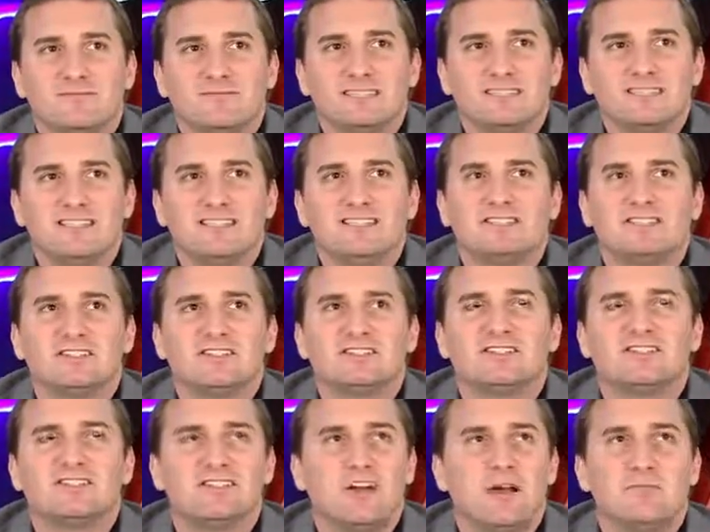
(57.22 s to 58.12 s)
lead to
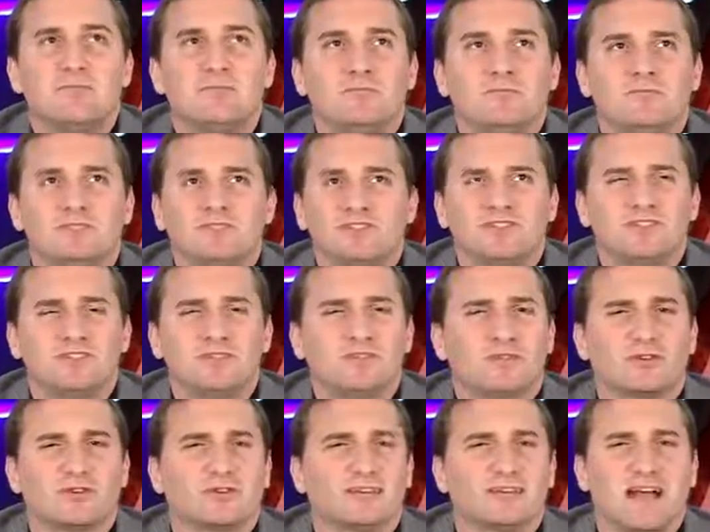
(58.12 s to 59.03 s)
some
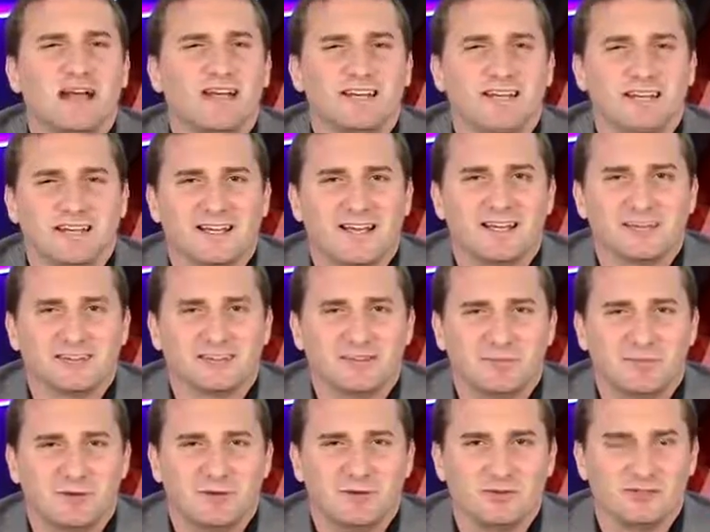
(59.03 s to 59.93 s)
silver lining, I
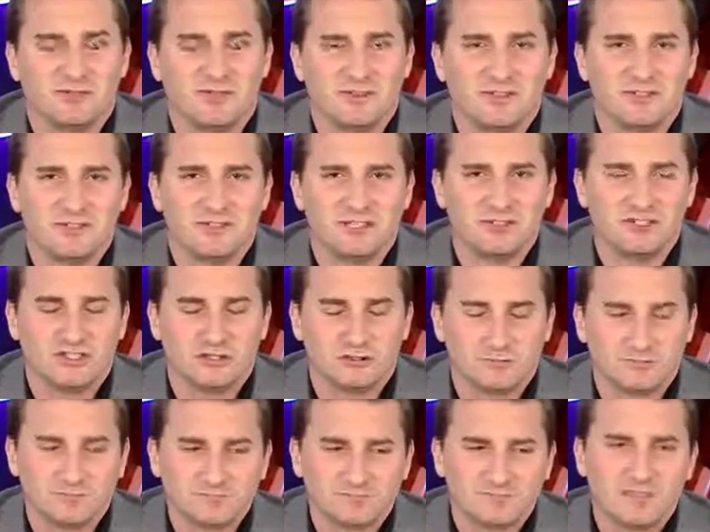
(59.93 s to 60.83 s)
suppose, in this
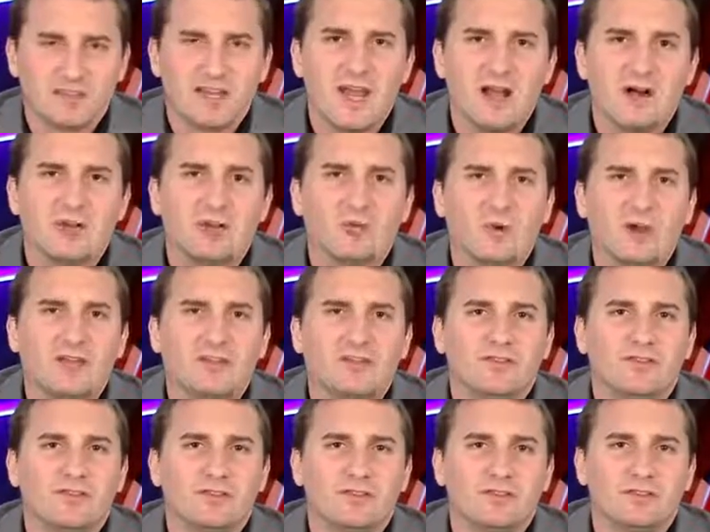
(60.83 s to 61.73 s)
issue. Now, the way
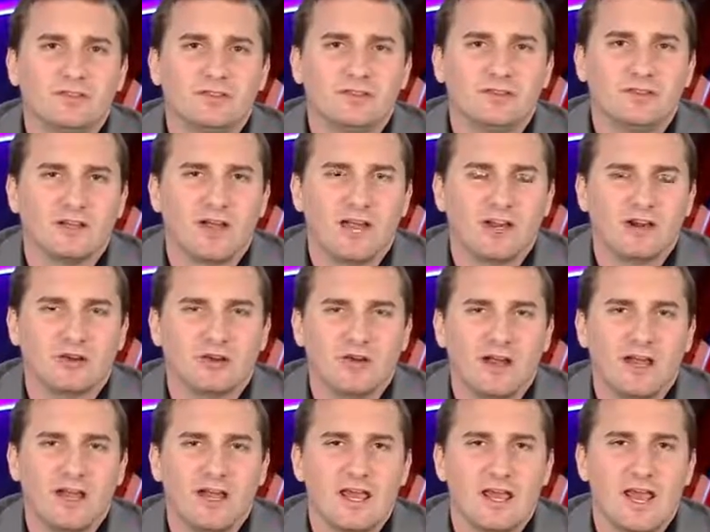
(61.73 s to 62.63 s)
that the
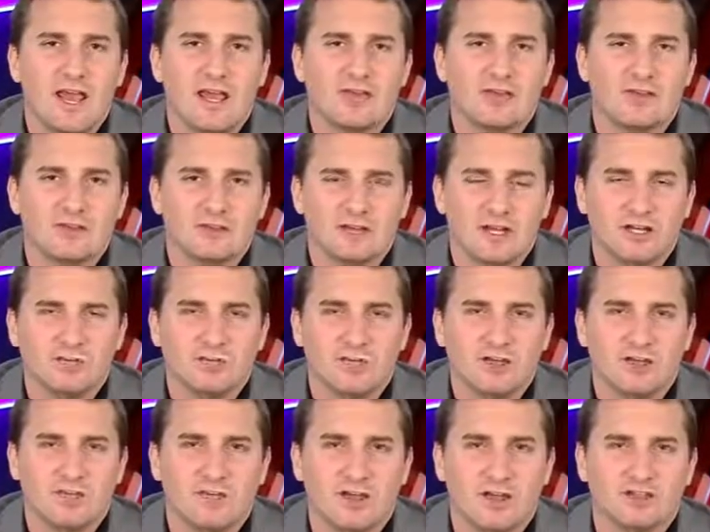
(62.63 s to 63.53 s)
NRA and the gun
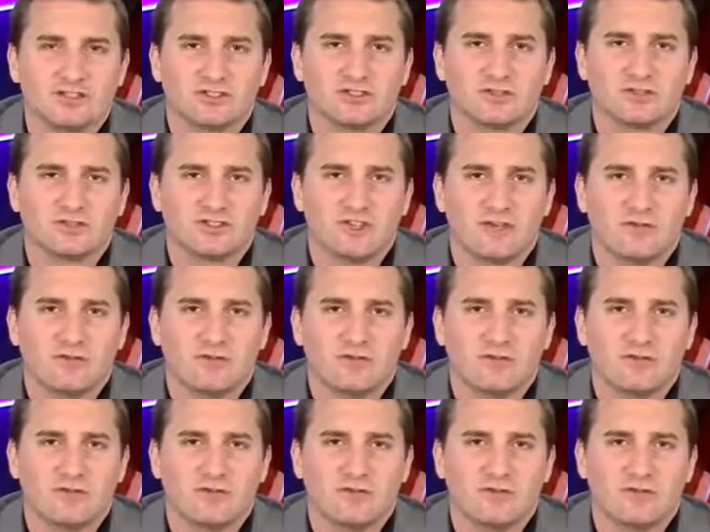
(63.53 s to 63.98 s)
manufacturers